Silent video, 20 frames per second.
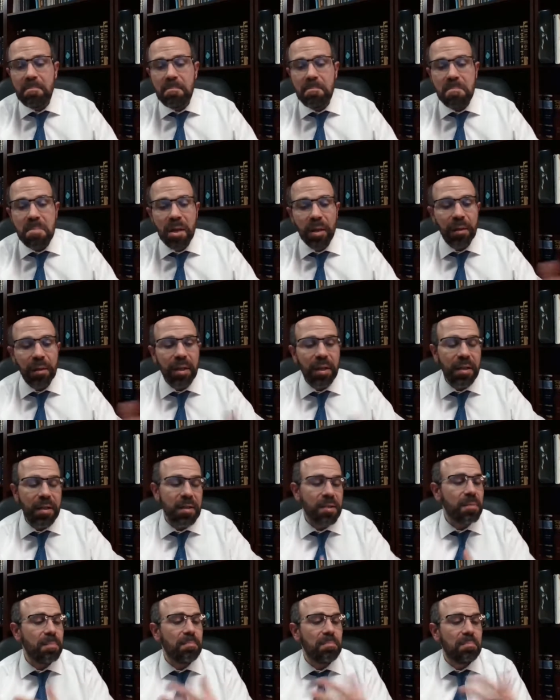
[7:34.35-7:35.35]

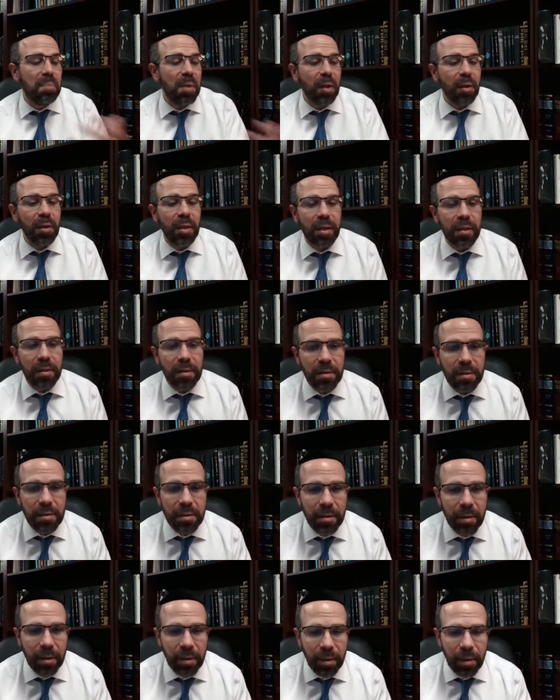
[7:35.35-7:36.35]
millions,
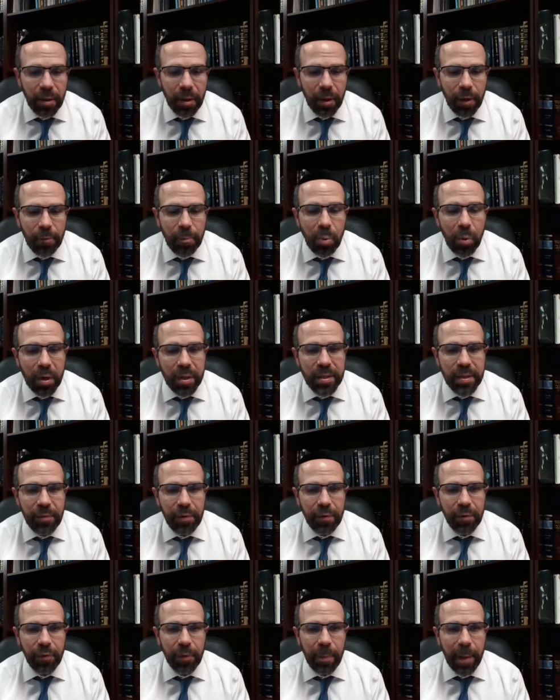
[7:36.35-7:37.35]
billions of points
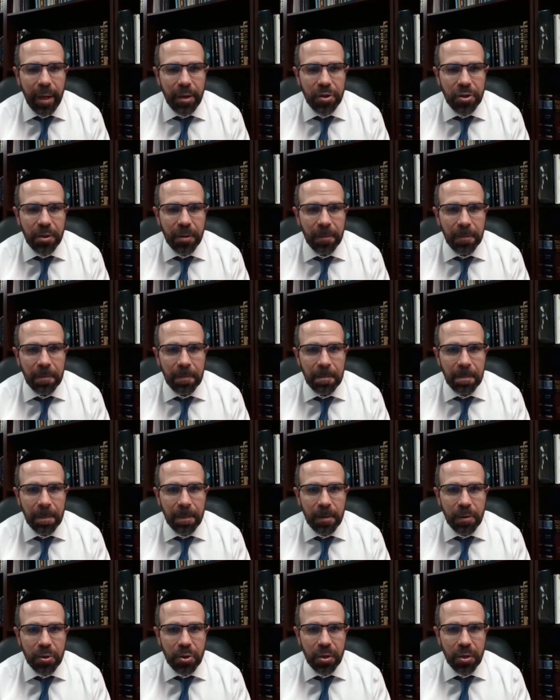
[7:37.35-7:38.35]
of information
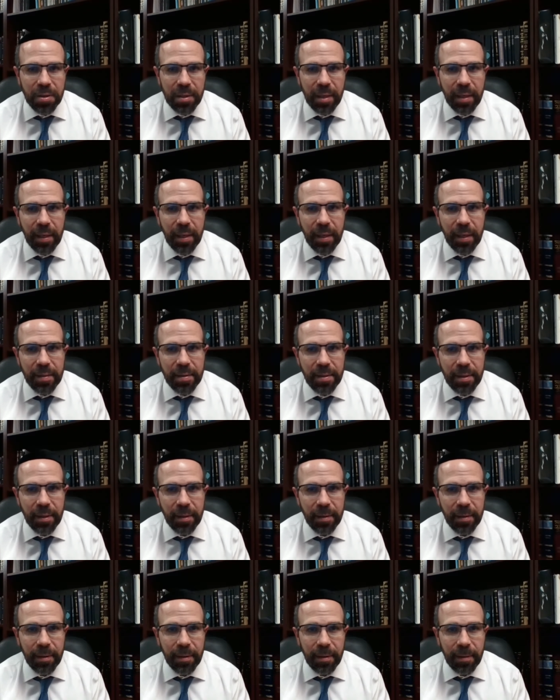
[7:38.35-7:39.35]
just in an
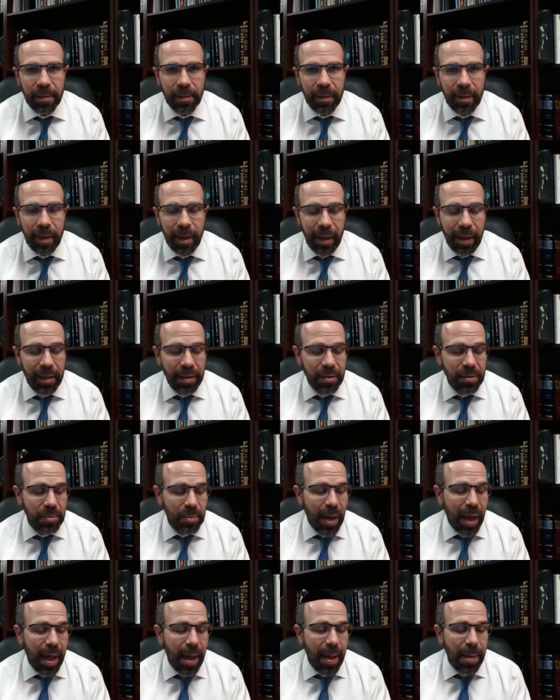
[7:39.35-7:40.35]
instant. And
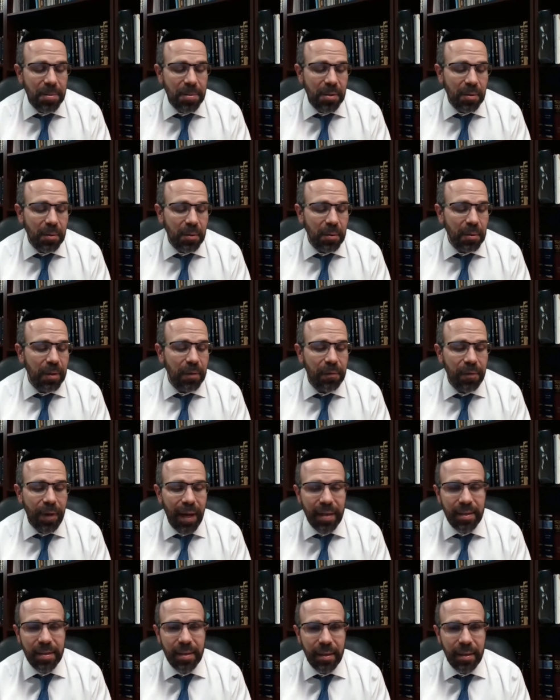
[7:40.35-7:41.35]
it's absolutely
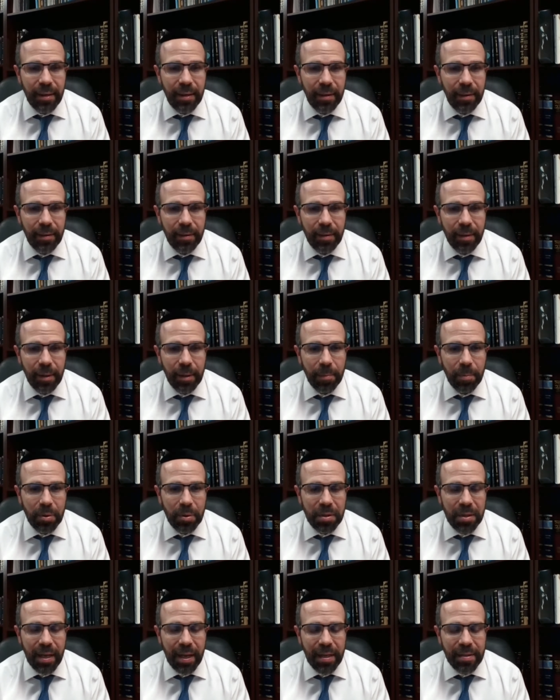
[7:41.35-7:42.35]
fascinating that a
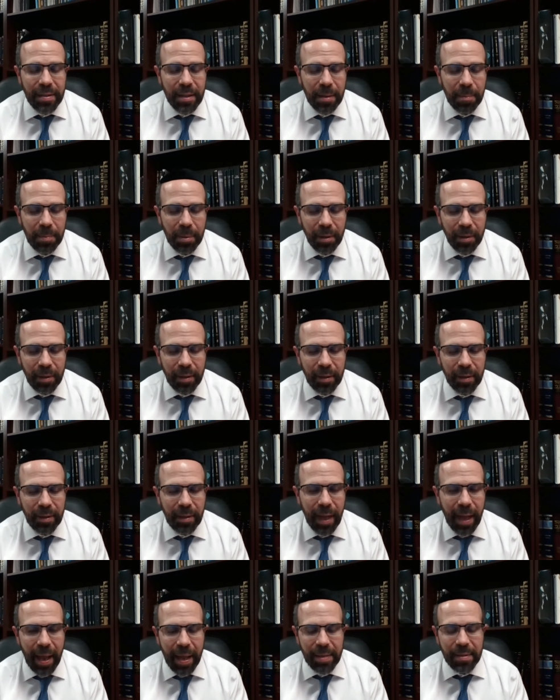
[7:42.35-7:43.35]
person has the ability
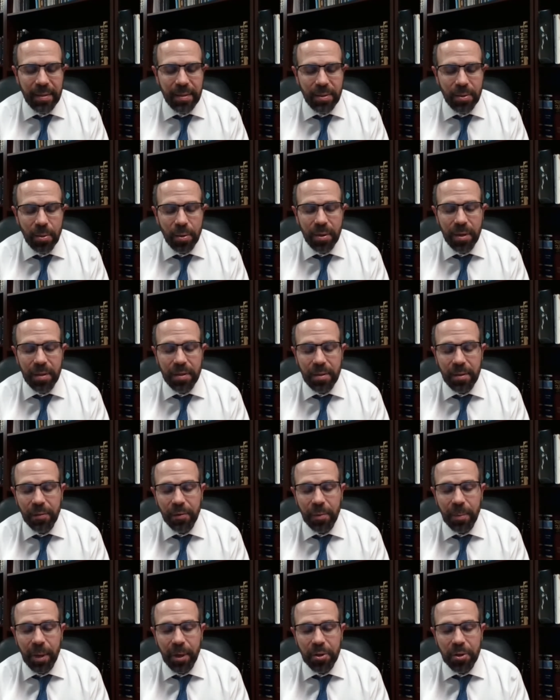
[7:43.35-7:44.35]
to access all this
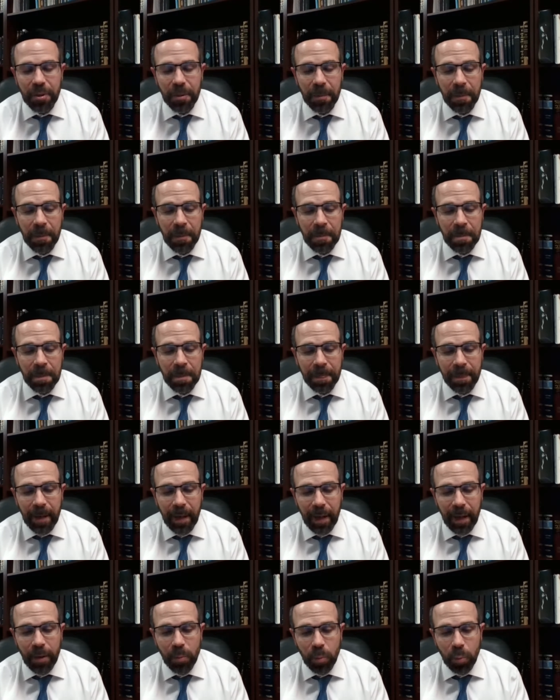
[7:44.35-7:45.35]
information.
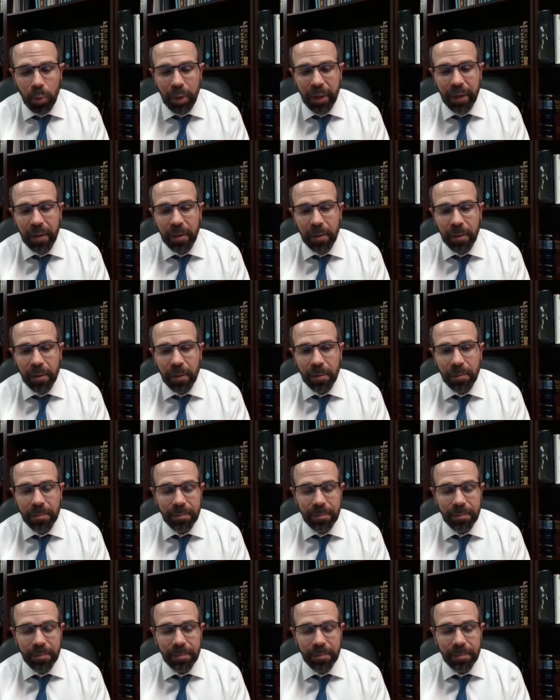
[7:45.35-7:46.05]
And we could